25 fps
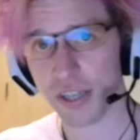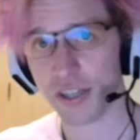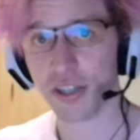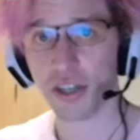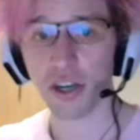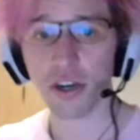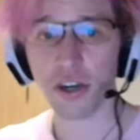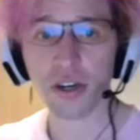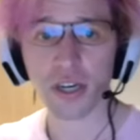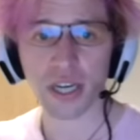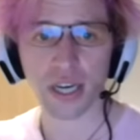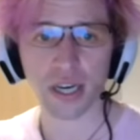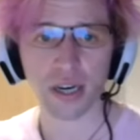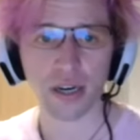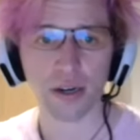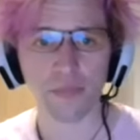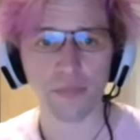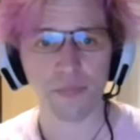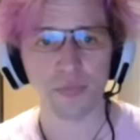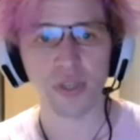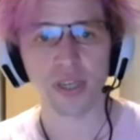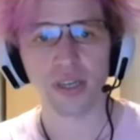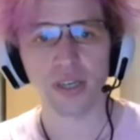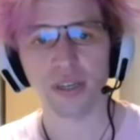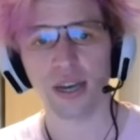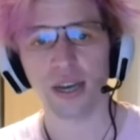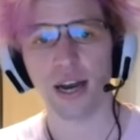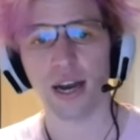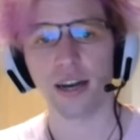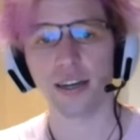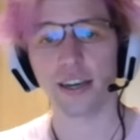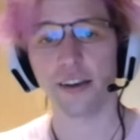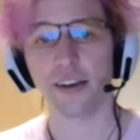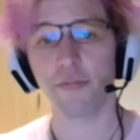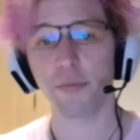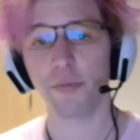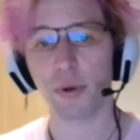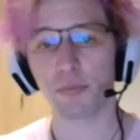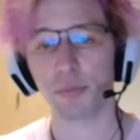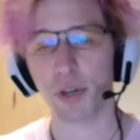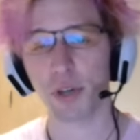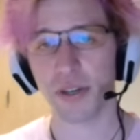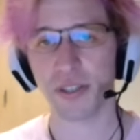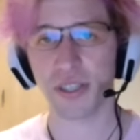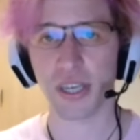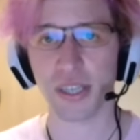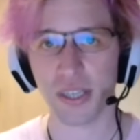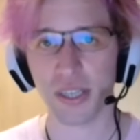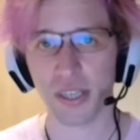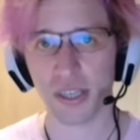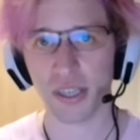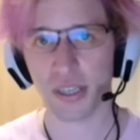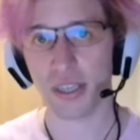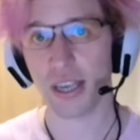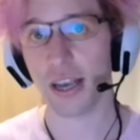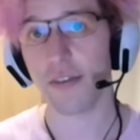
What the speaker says: Estonia, government processes